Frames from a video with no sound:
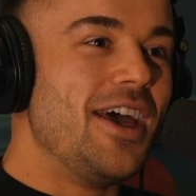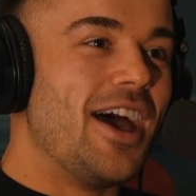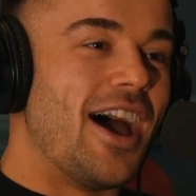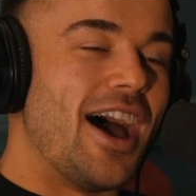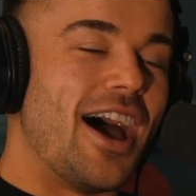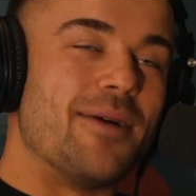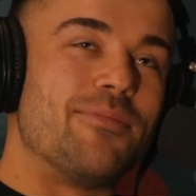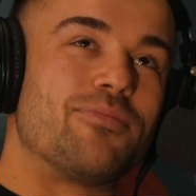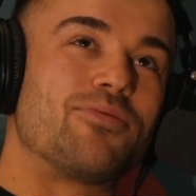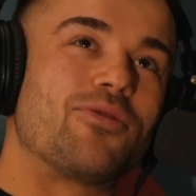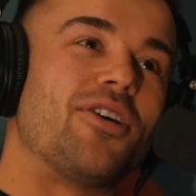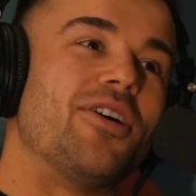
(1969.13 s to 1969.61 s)

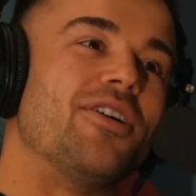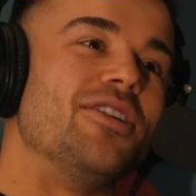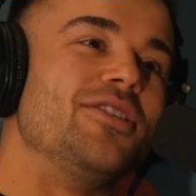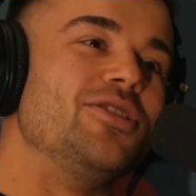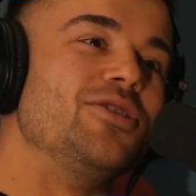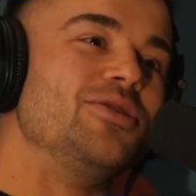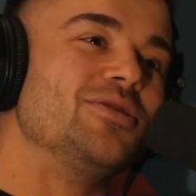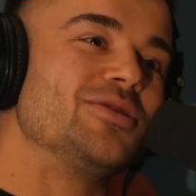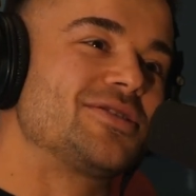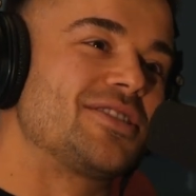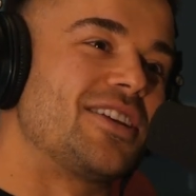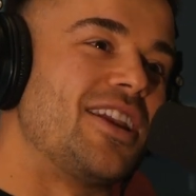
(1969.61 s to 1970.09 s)
And bro, it
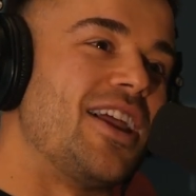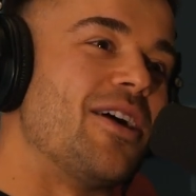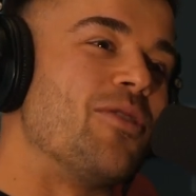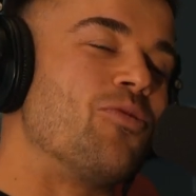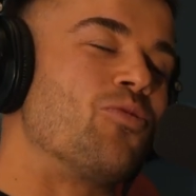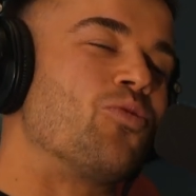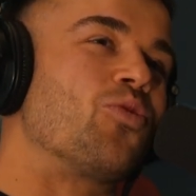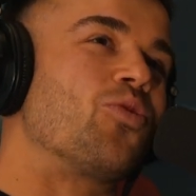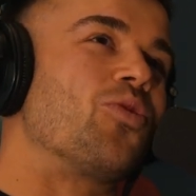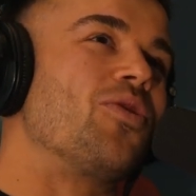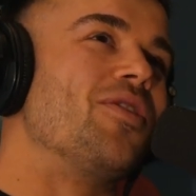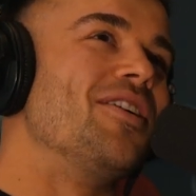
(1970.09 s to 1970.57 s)
used to like
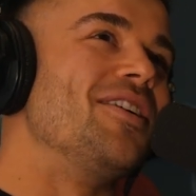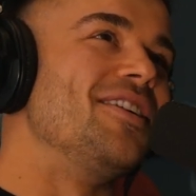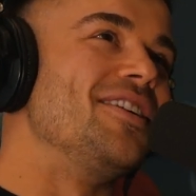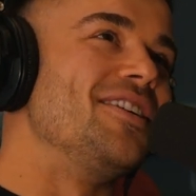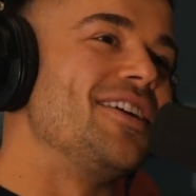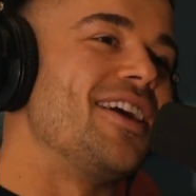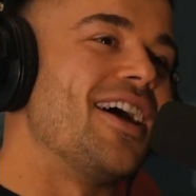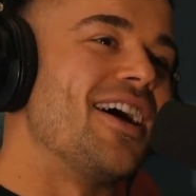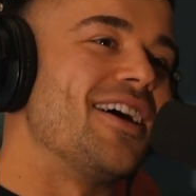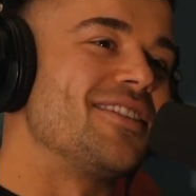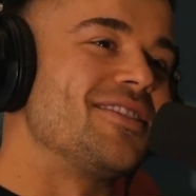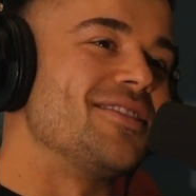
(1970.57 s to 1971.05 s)
really
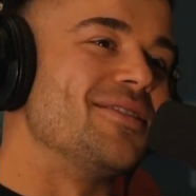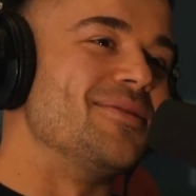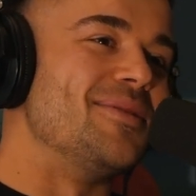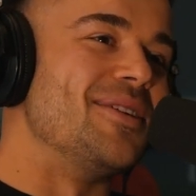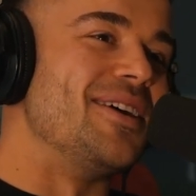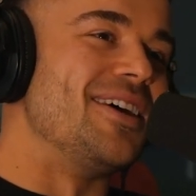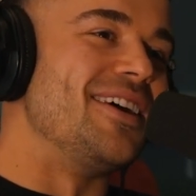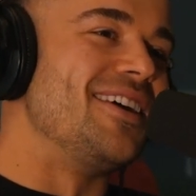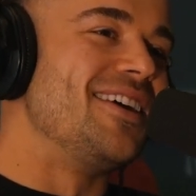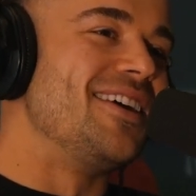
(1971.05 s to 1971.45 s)
get to me.